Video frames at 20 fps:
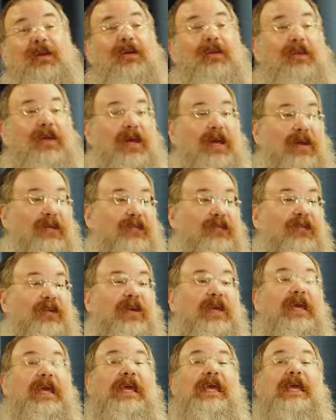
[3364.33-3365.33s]
class
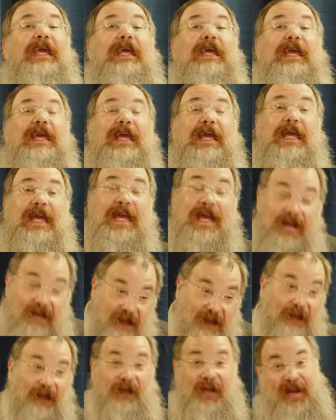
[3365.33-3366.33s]

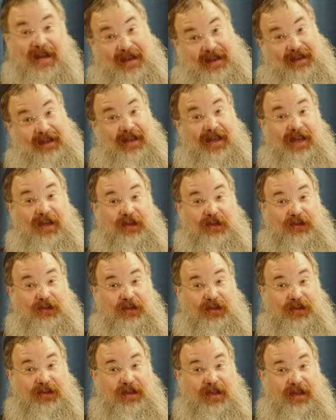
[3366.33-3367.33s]
infinitely
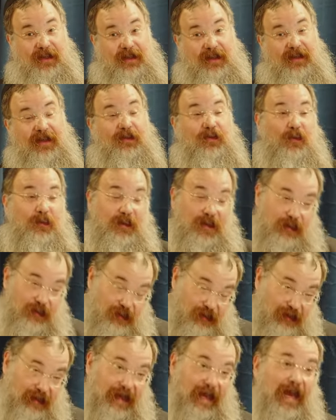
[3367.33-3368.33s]
interesting, and it will be
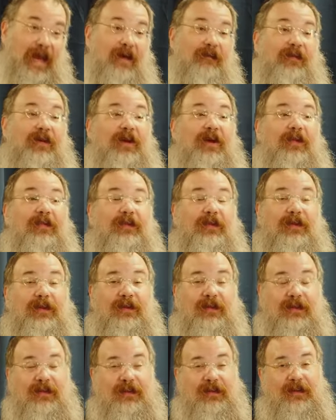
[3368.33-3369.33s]
good to have it on the
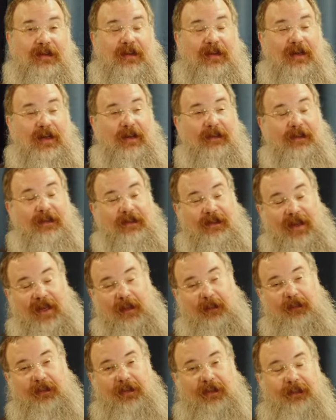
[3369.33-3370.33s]
on the tape.